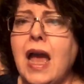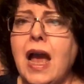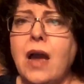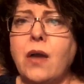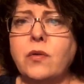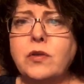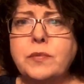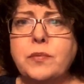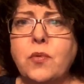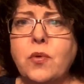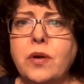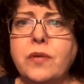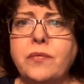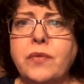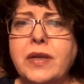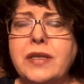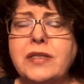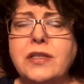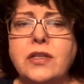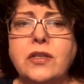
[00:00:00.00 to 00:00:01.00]
I was born and
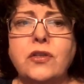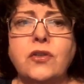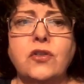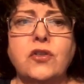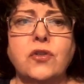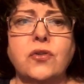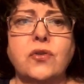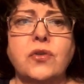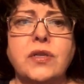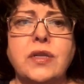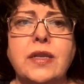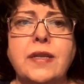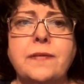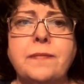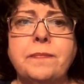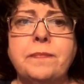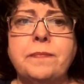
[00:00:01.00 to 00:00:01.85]
raised in New Jersey,